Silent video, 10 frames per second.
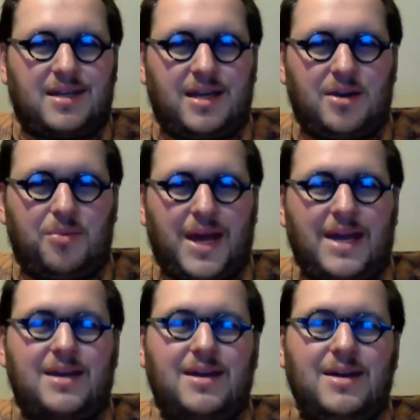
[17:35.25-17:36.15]
in a
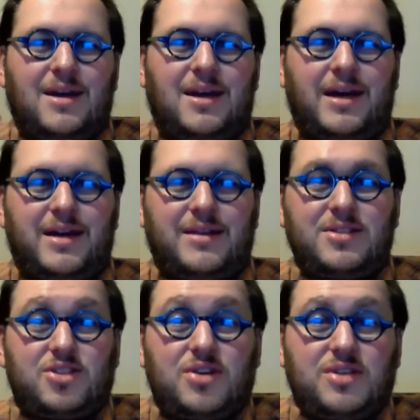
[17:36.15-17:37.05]
way,
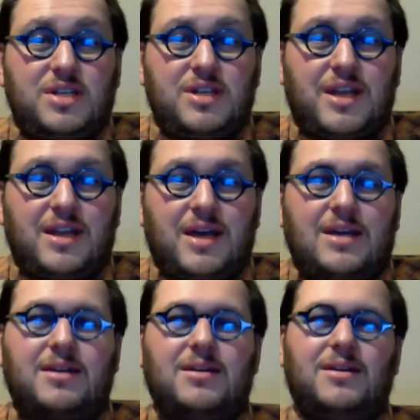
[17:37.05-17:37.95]
this notion that like